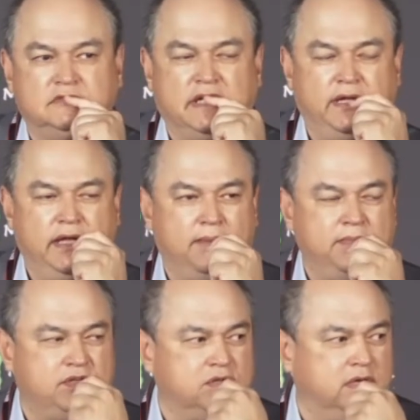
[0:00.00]
Yeah, I'm
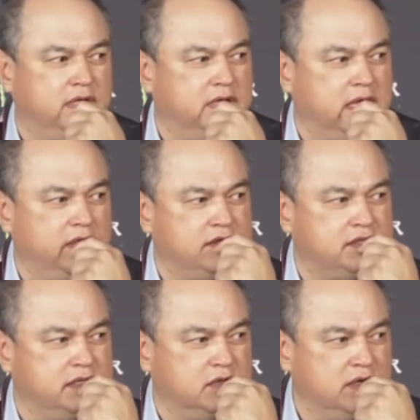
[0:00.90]
not sure I
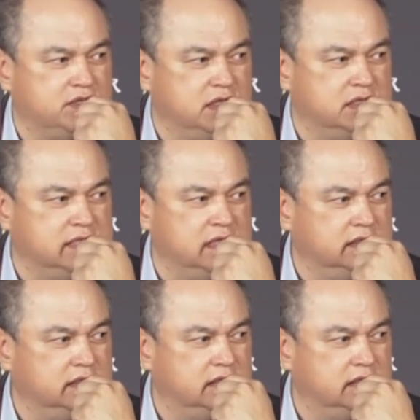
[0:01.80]
understand the question exactly.